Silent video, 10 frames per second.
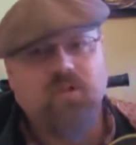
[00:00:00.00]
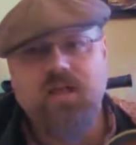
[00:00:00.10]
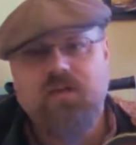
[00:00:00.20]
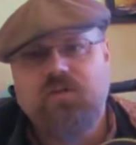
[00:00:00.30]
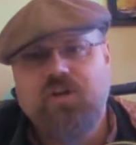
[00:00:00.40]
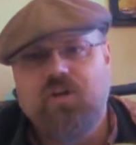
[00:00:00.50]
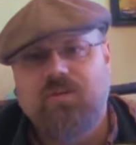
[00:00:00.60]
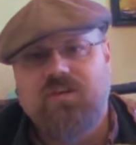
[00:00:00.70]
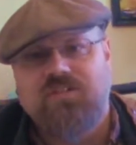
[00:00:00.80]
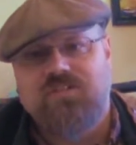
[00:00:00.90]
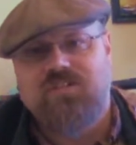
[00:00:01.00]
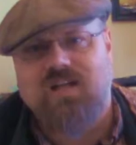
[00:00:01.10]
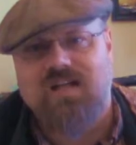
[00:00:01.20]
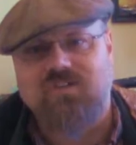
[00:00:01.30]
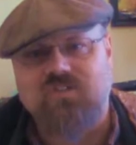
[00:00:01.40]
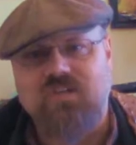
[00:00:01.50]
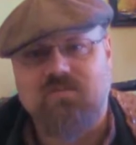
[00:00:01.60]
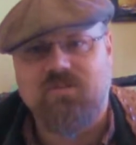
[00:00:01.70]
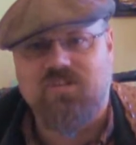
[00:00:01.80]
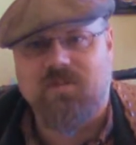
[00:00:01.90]
play it on here because it's not the
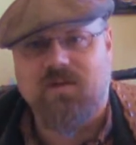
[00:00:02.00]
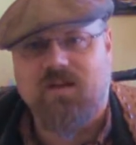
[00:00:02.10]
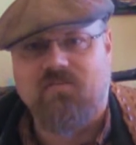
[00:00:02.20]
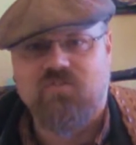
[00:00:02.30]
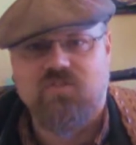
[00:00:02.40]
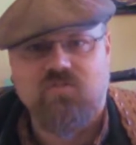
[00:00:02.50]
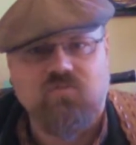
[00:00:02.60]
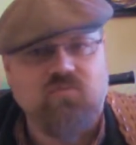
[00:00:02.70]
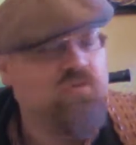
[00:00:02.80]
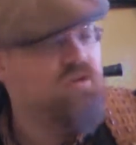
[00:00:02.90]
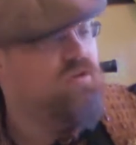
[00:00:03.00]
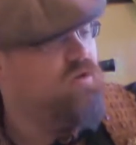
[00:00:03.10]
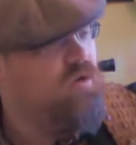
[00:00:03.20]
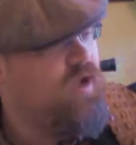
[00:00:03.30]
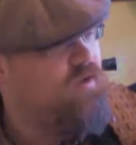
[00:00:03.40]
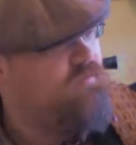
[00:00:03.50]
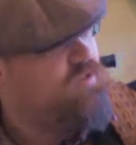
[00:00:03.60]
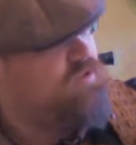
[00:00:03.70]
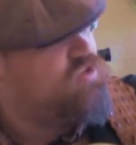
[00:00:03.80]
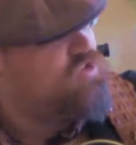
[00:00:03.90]
same because I'm out of tune, or out of
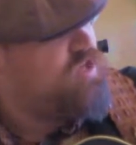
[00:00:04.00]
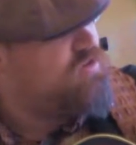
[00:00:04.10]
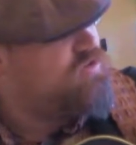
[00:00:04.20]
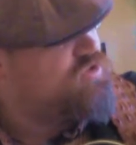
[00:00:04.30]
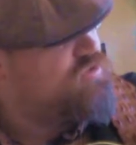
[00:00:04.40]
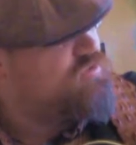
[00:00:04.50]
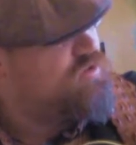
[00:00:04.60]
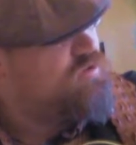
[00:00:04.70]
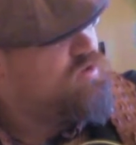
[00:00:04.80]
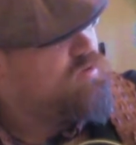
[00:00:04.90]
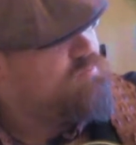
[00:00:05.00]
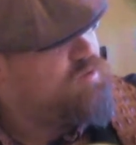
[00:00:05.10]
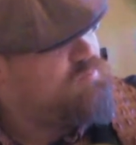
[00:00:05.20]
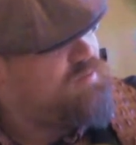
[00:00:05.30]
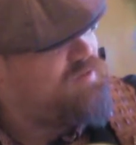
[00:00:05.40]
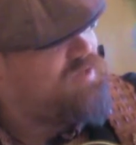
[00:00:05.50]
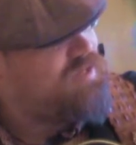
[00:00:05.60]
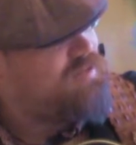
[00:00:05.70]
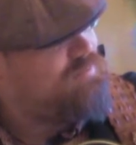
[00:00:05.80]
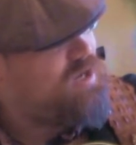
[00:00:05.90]
the standard tuning, but a BB King